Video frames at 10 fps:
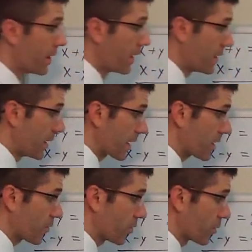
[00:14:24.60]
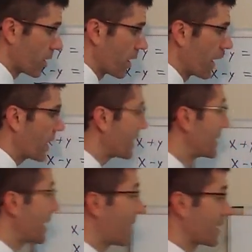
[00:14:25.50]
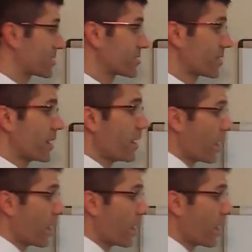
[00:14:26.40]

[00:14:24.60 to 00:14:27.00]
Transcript: -4. Yes,